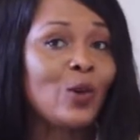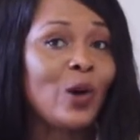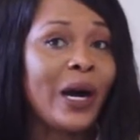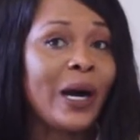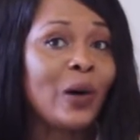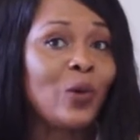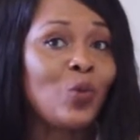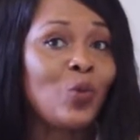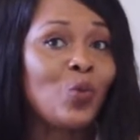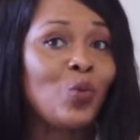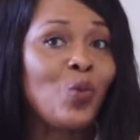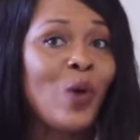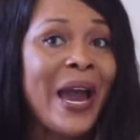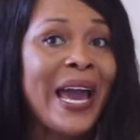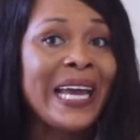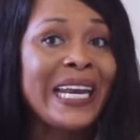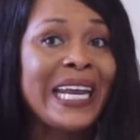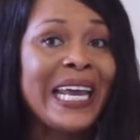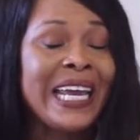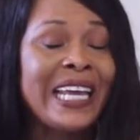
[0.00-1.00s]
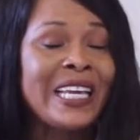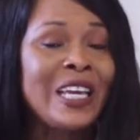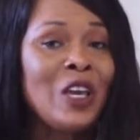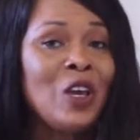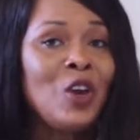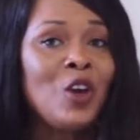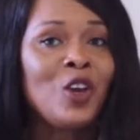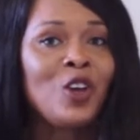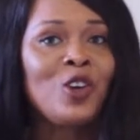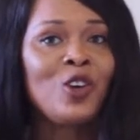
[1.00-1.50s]
A wedding,
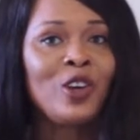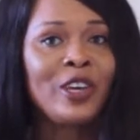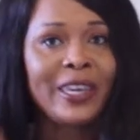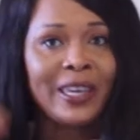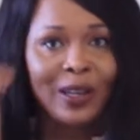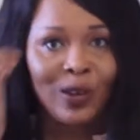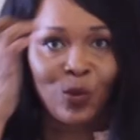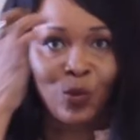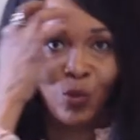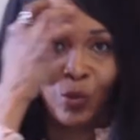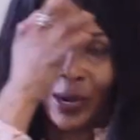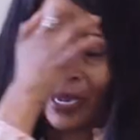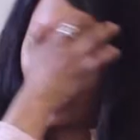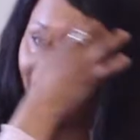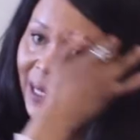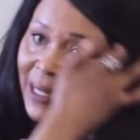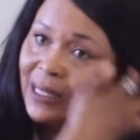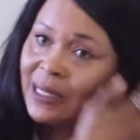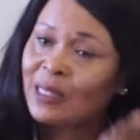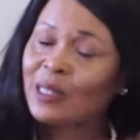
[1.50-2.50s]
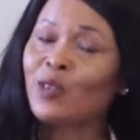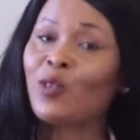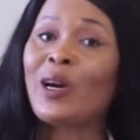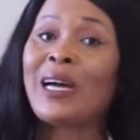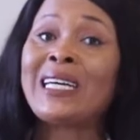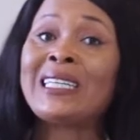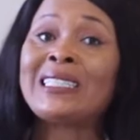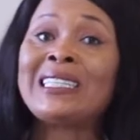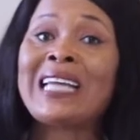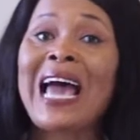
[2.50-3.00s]
you can wear this to
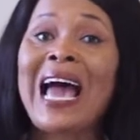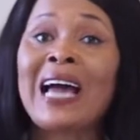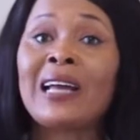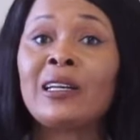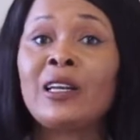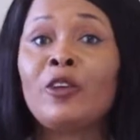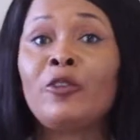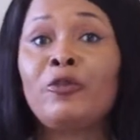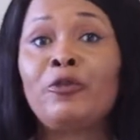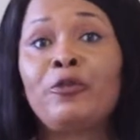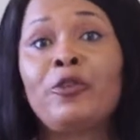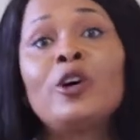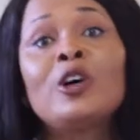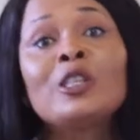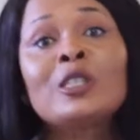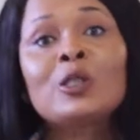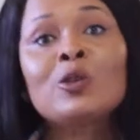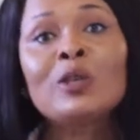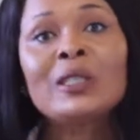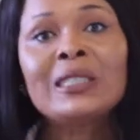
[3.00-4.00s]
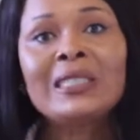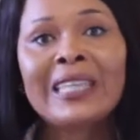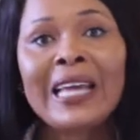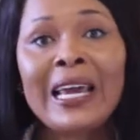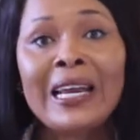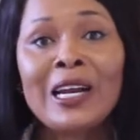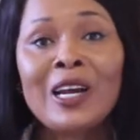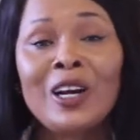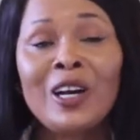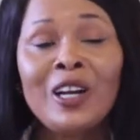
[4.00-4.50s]
an anniversary
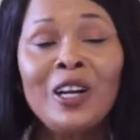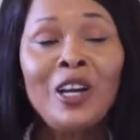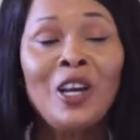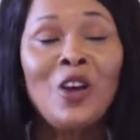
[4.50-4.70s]
dinner.